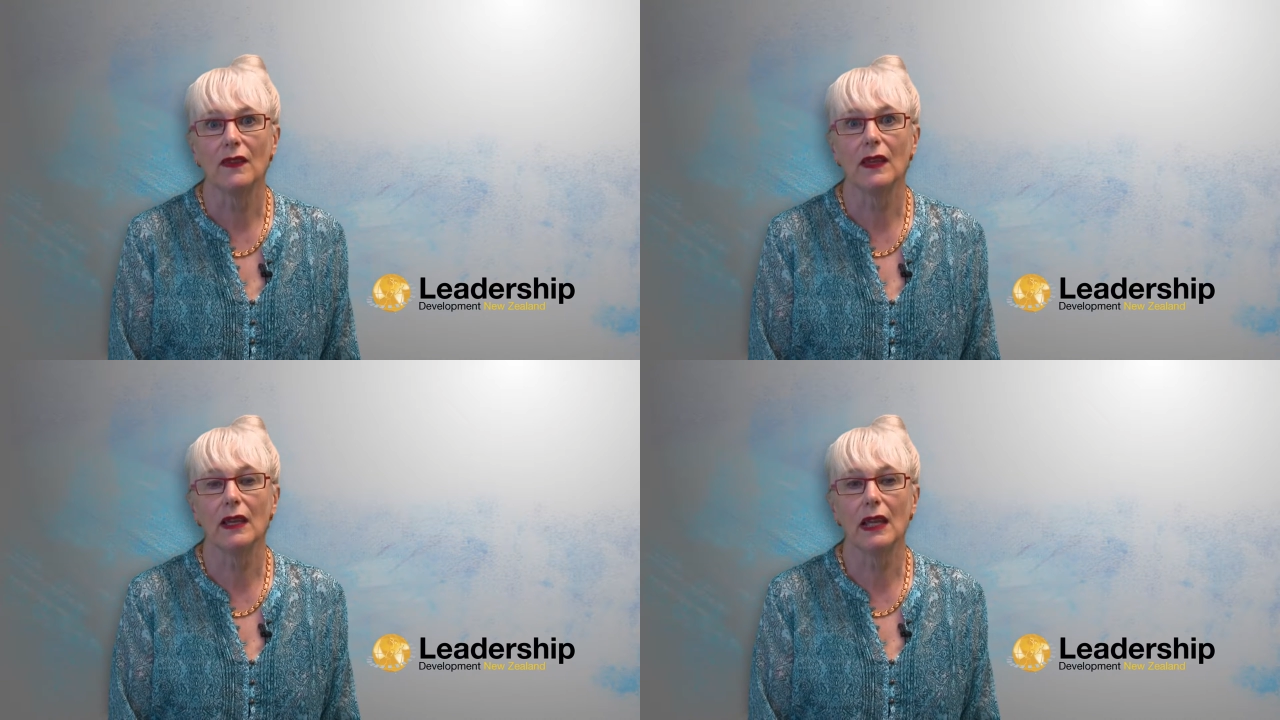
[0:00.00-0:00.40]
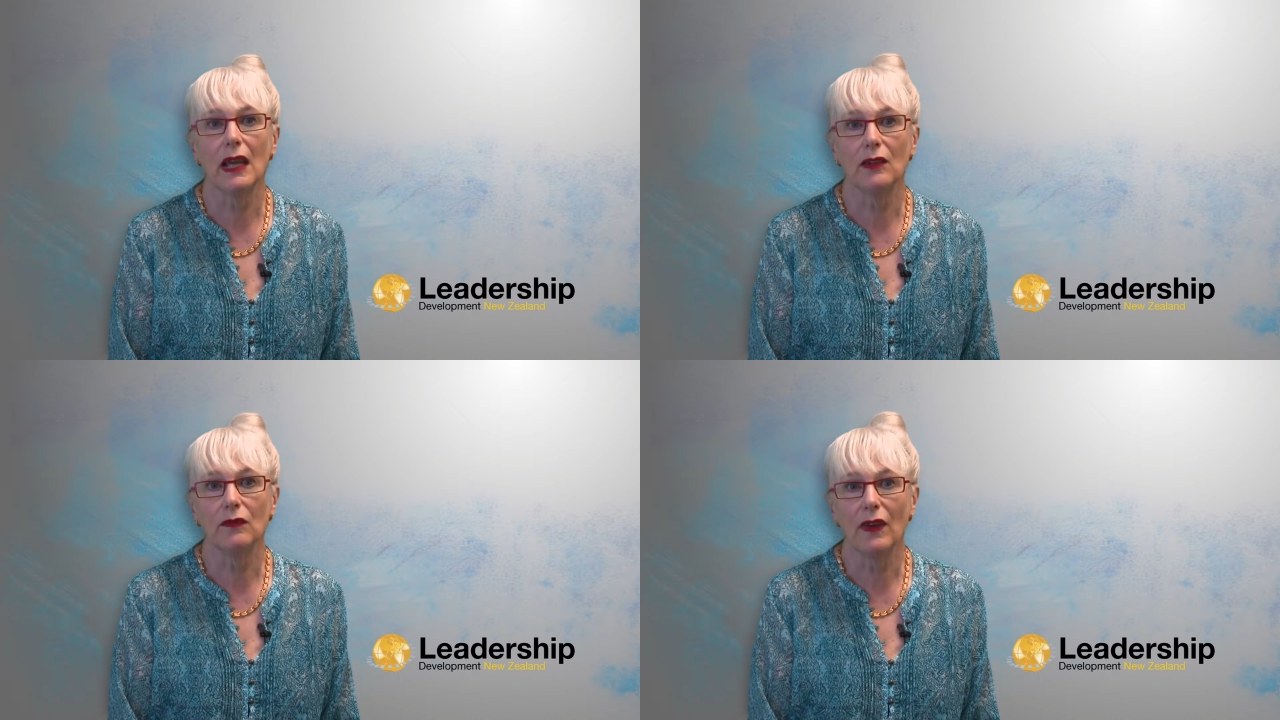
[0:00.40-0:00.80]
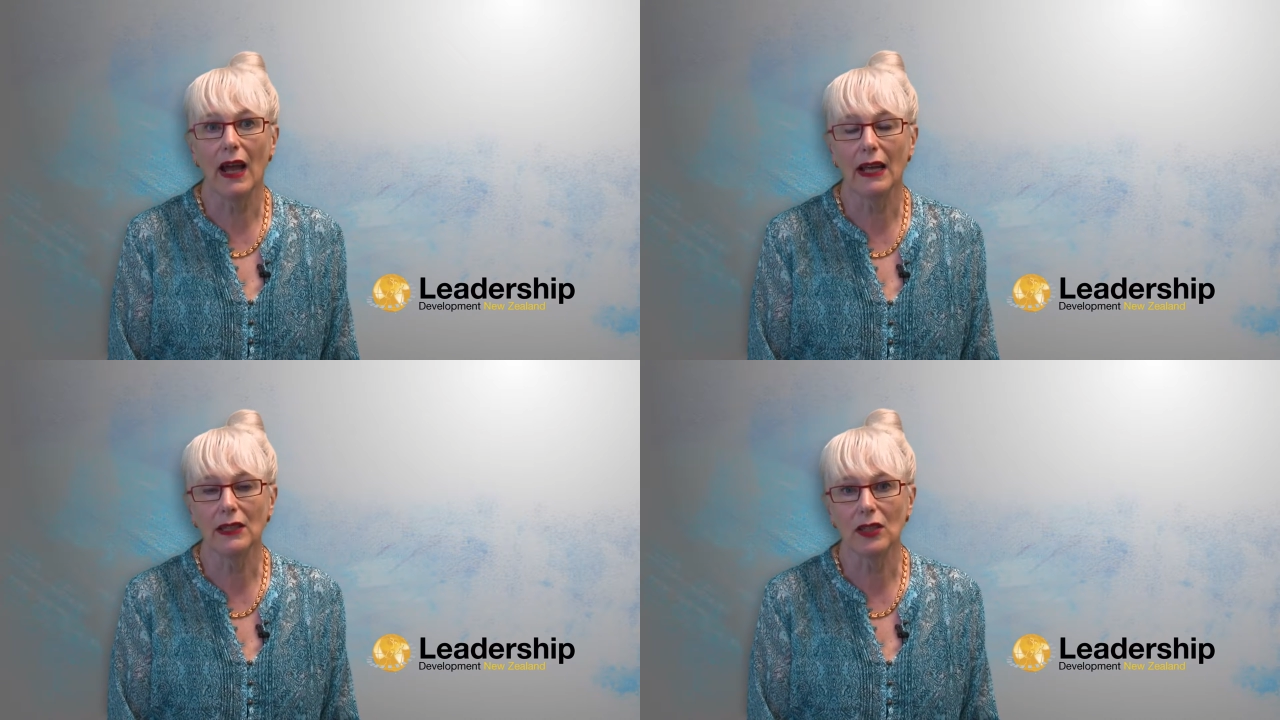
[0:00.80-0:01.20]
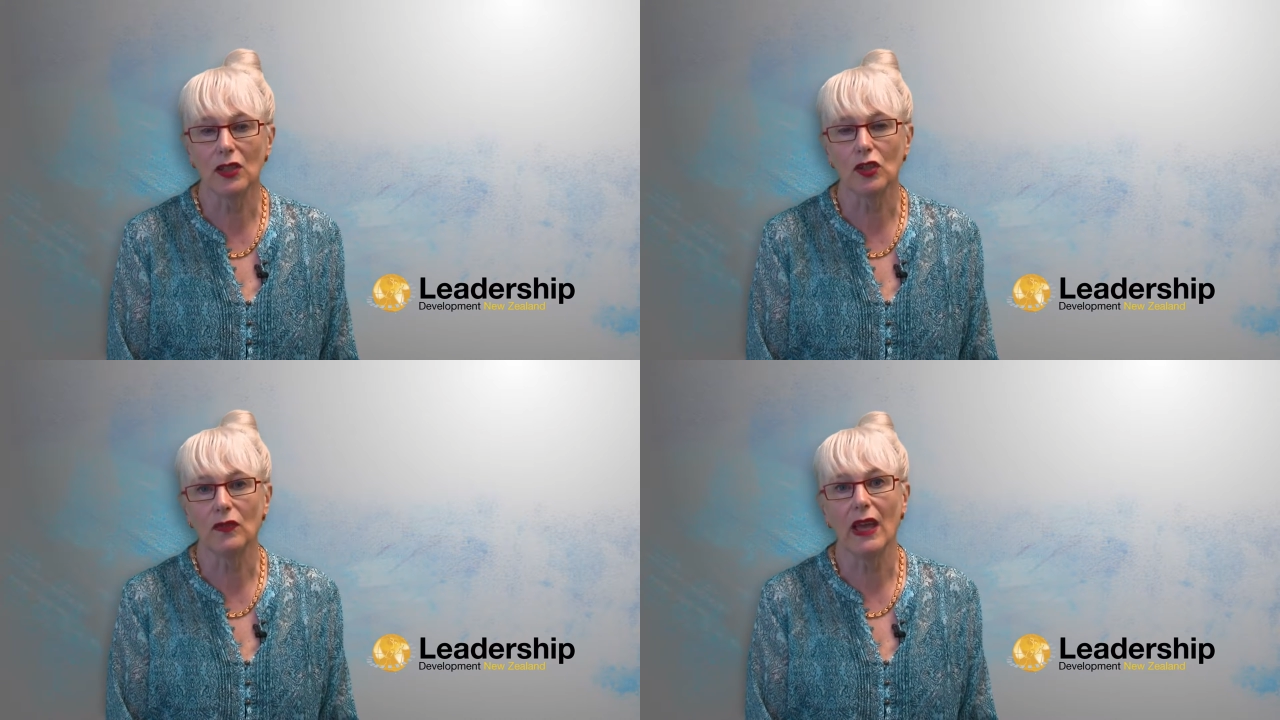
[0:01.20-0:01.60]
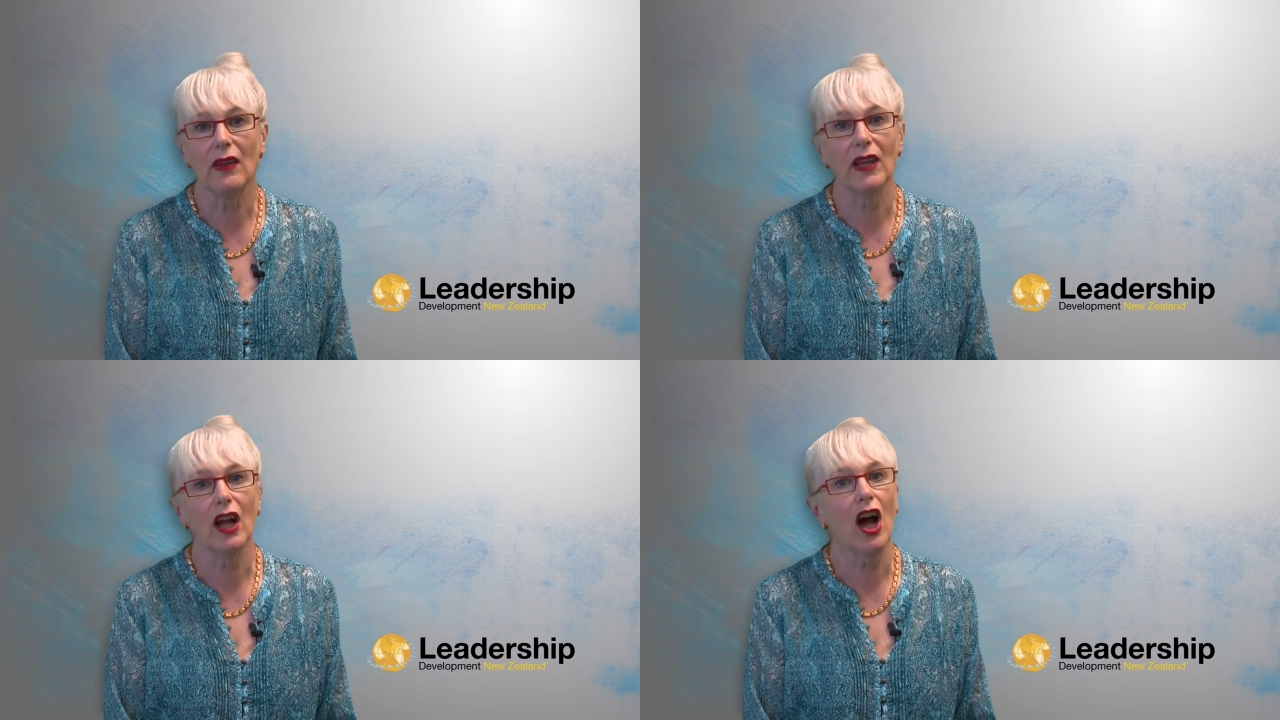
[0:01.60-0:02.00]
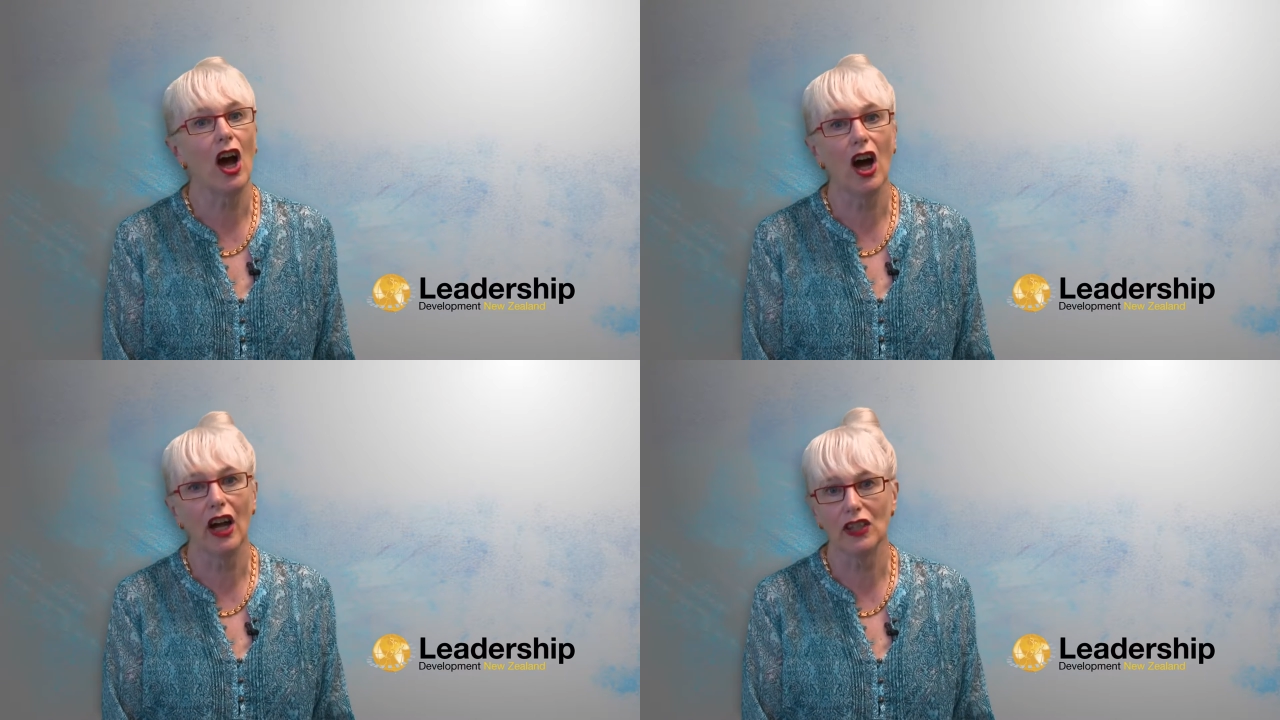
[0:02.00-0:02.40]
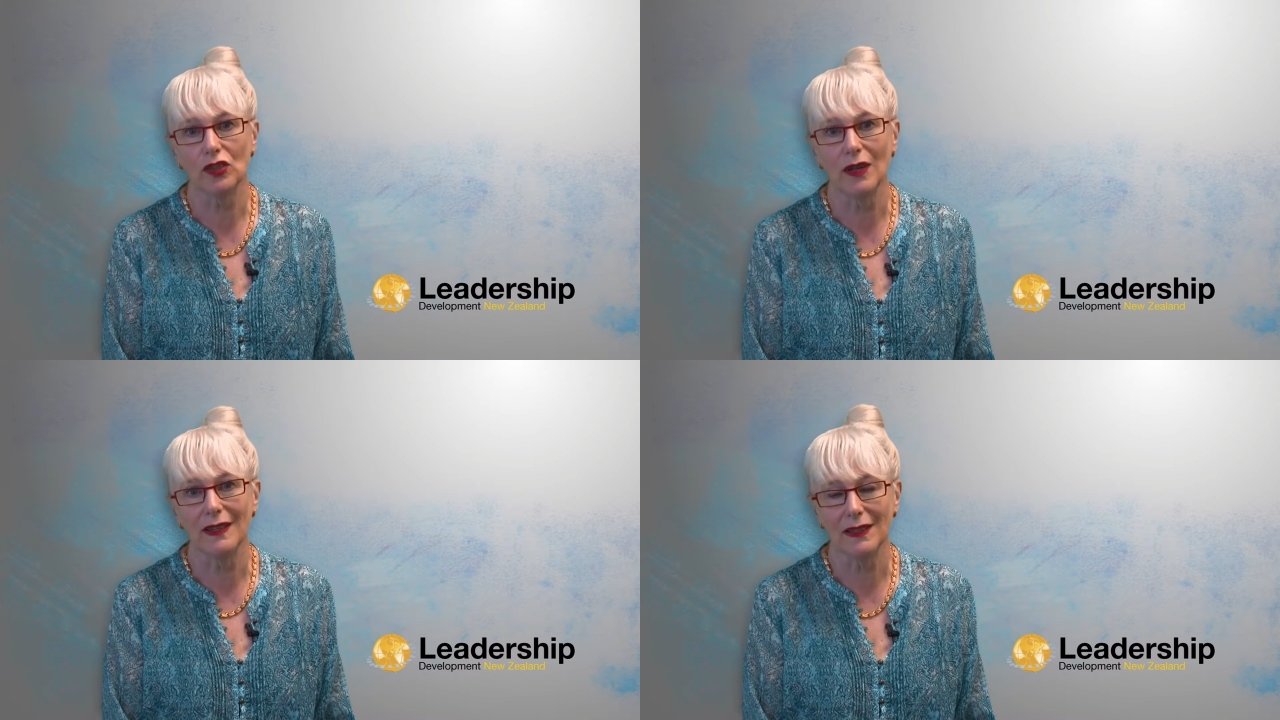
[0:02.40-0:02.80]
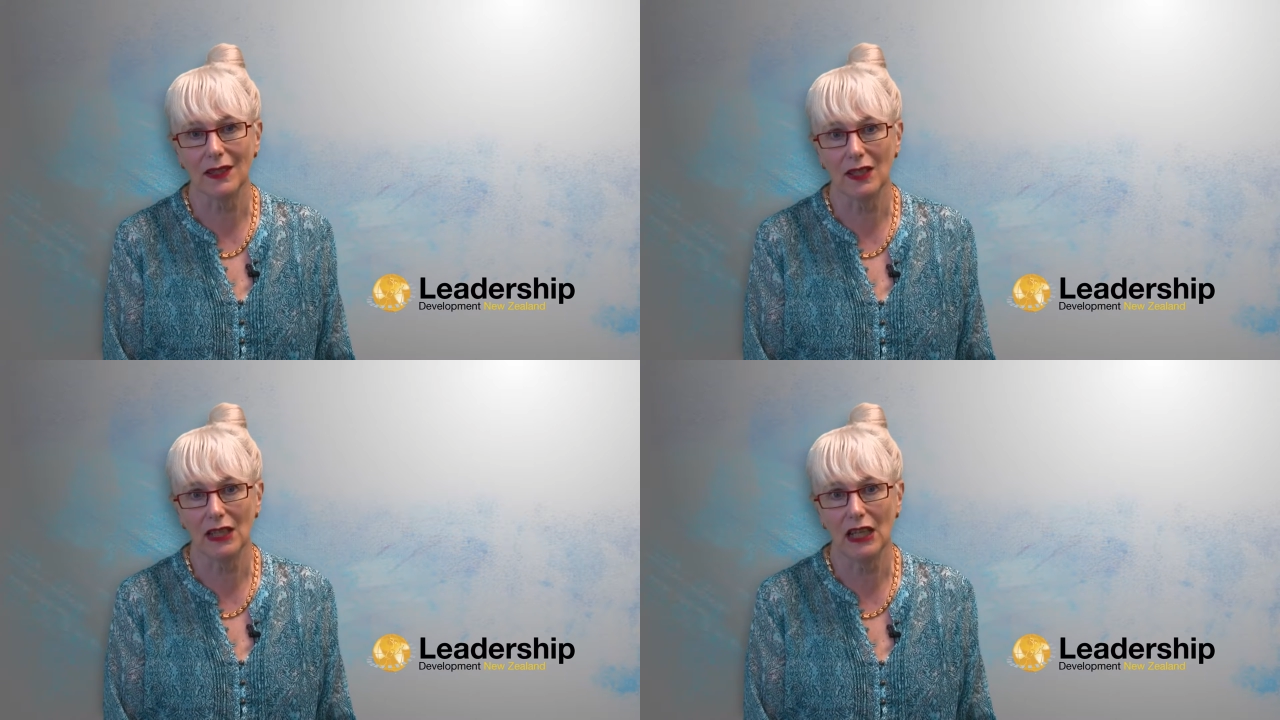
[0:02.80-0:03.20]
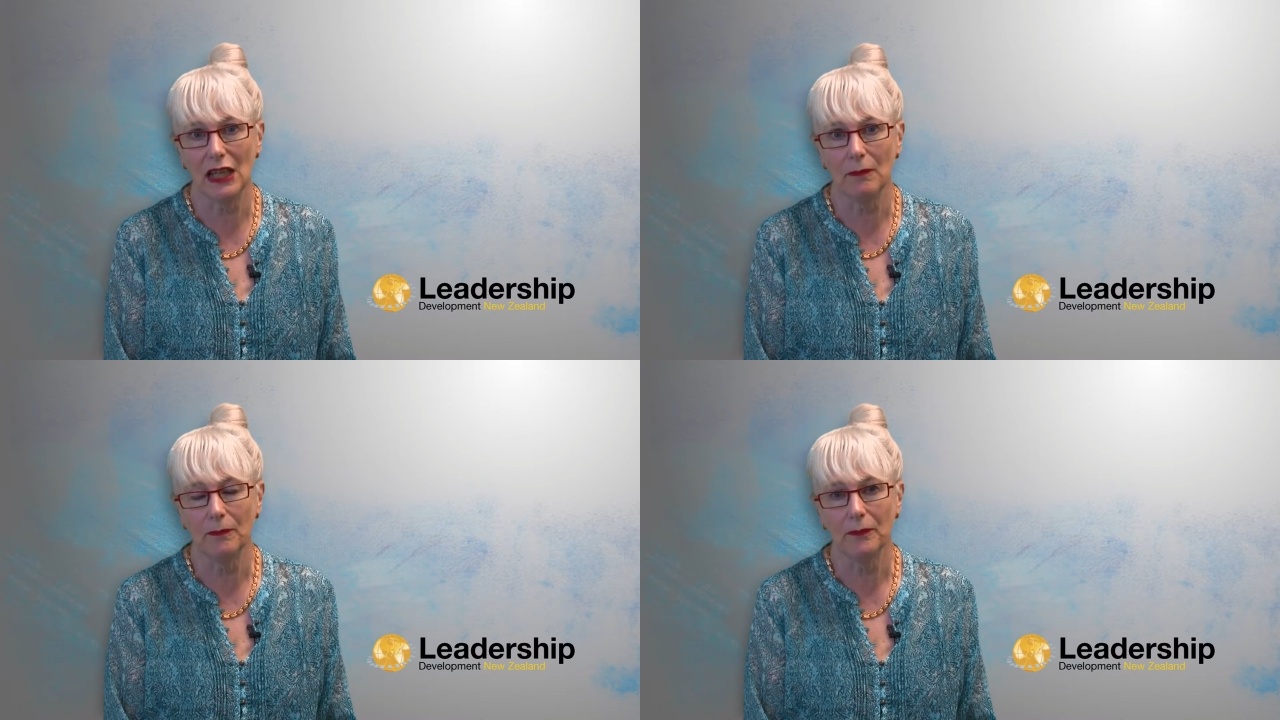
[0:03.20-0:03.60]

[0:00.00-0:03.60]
the advantage of having a high trust team.